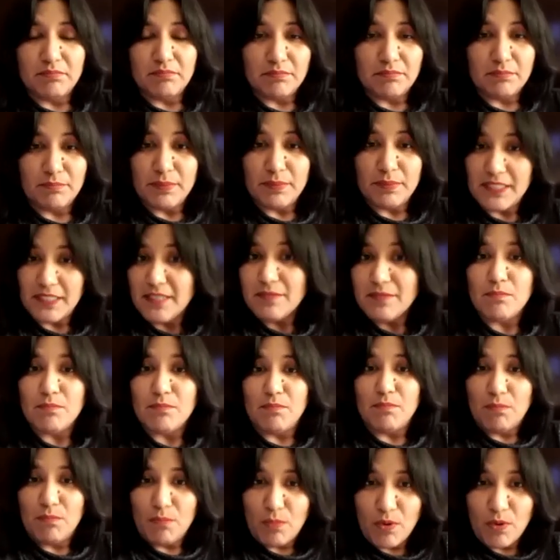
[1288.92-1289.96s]
bidding
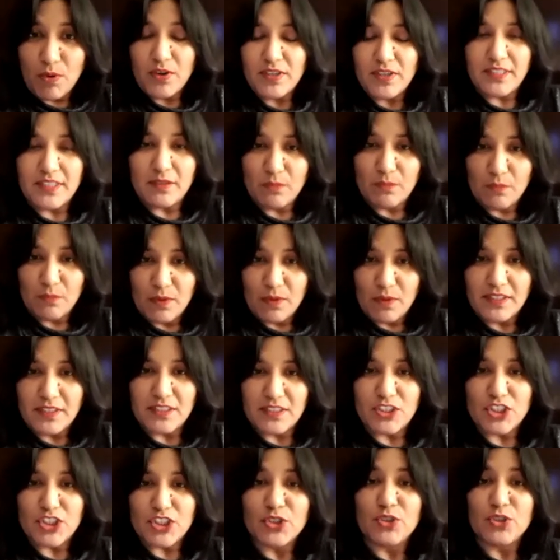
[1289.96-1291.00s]
more than what it
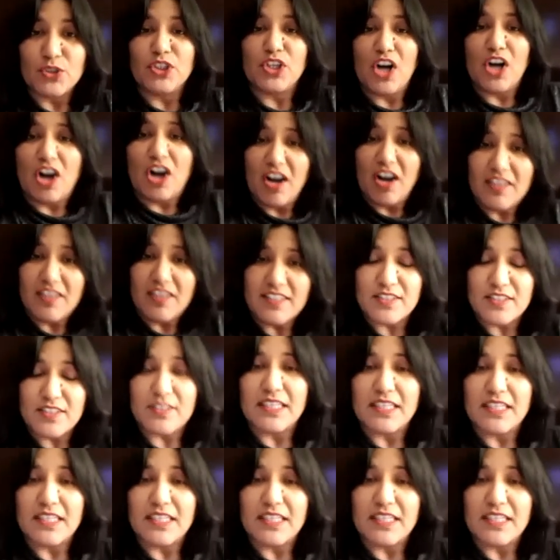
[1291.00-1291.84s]
should cost,